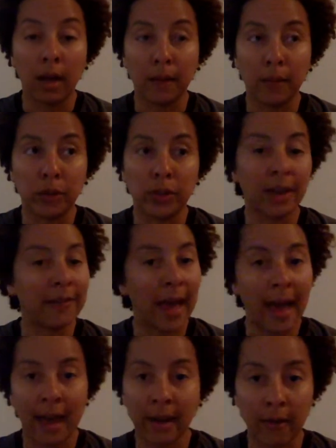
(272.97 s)
which I've
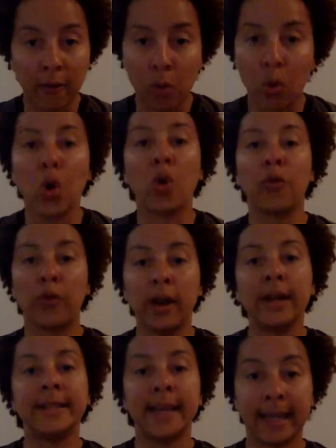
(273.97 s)
had for over
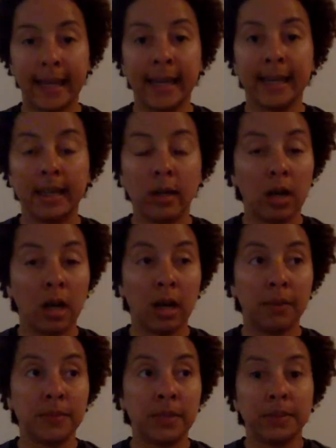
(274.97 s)
a decade,
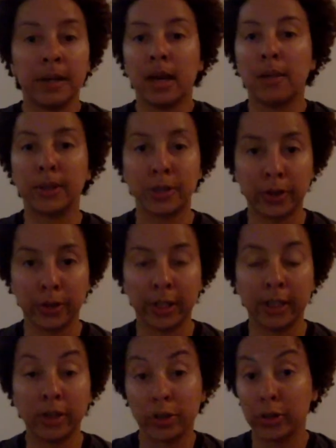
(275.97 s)
to become
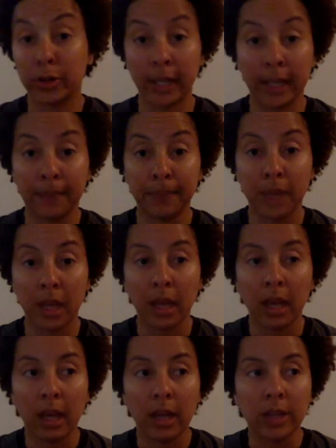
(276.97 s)
an attorney.
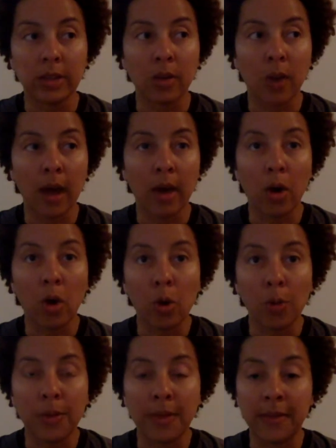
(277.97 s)
So I
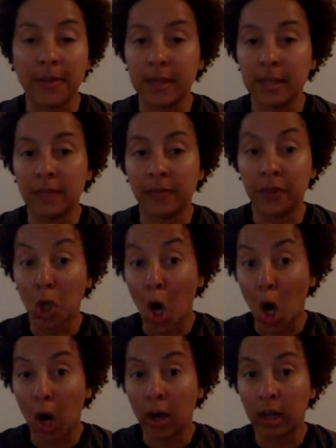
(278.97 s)
hope that this
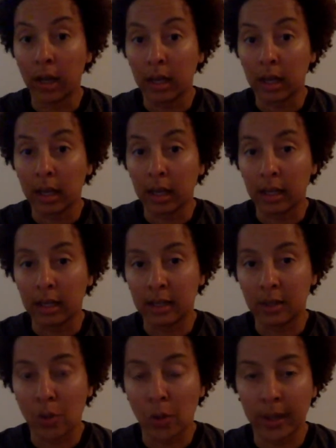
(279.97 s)
vlog
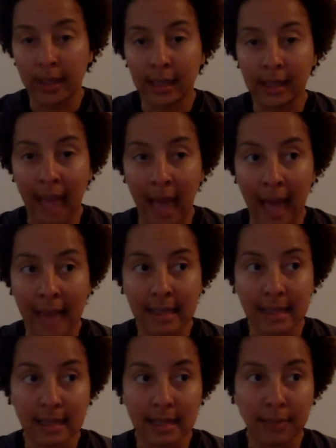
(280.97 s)
is going to
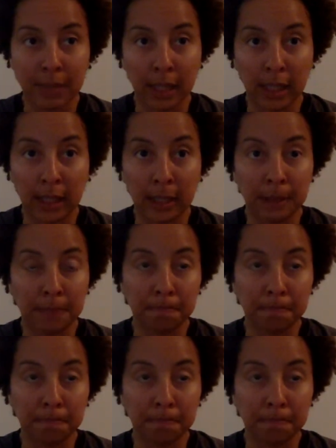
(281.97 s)
last me